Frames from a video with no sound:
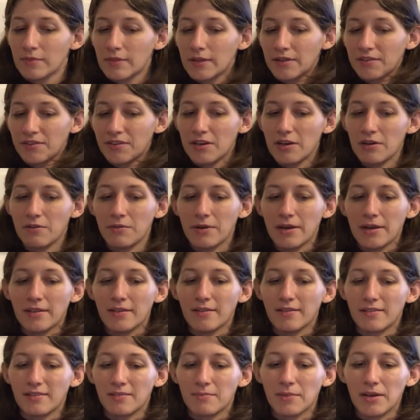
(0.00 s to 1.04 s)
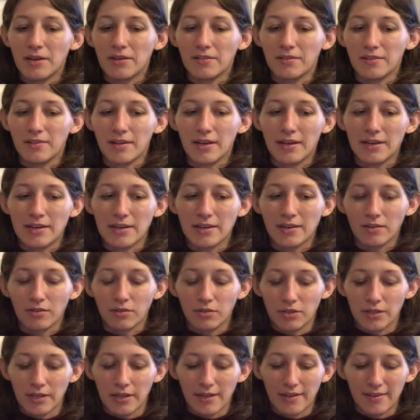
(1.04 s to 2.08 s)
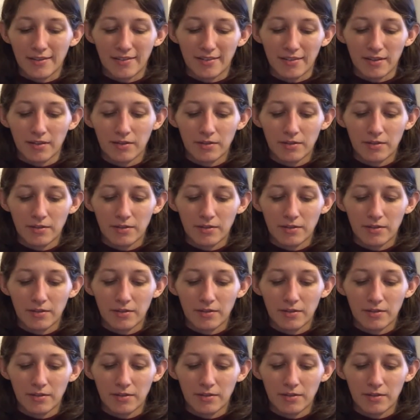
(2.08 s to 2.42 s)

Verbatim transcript: There's no way this smells identical to this.